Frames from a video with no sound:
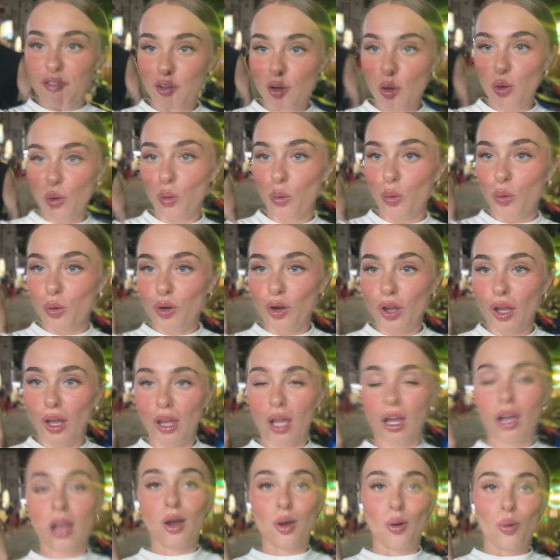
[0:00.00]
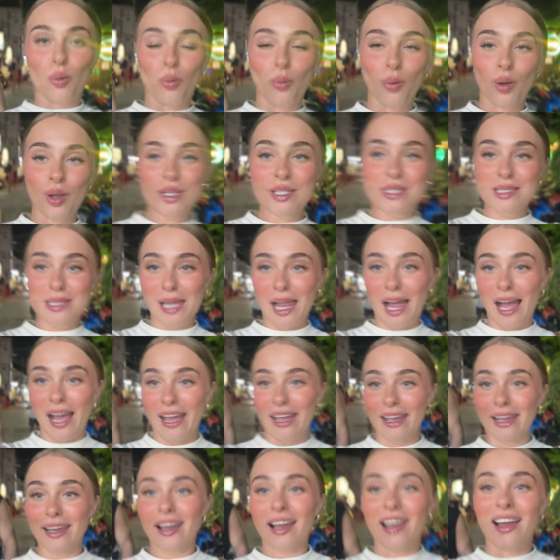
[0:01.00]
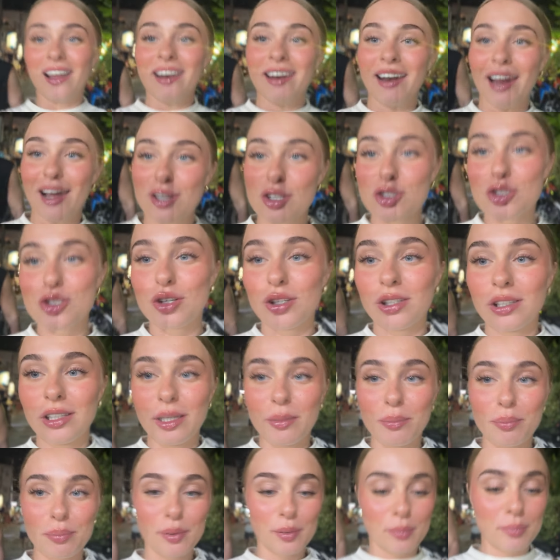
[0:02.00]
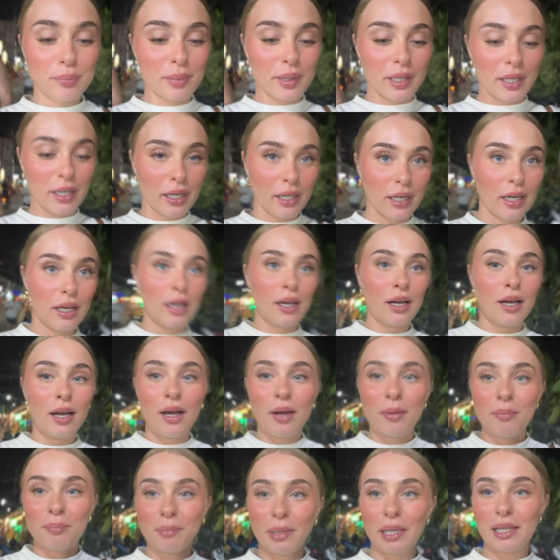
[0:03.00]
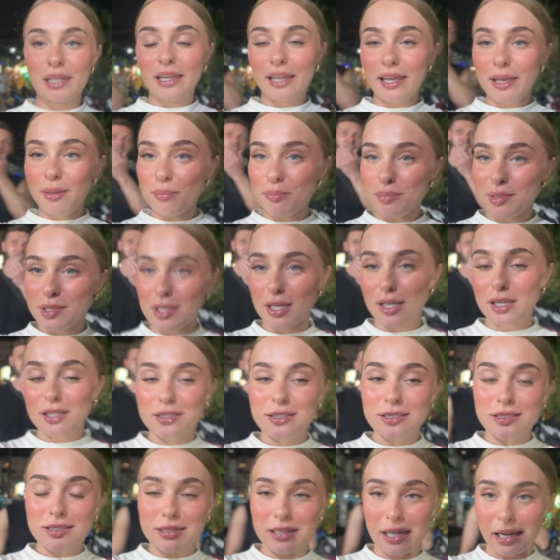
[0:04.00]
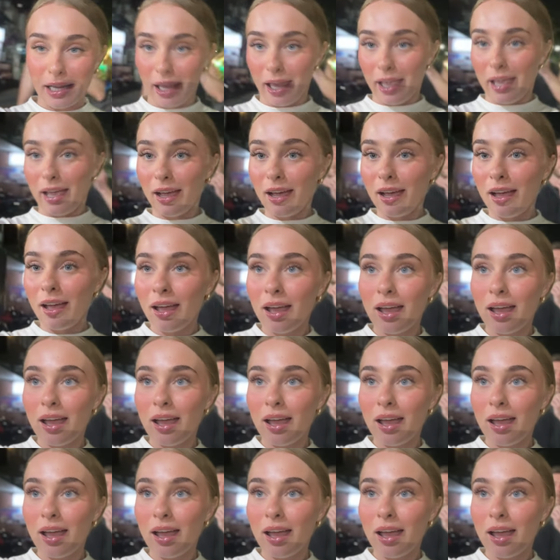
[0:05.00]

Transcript: food was like a natural lip bumper. My lips are stinging.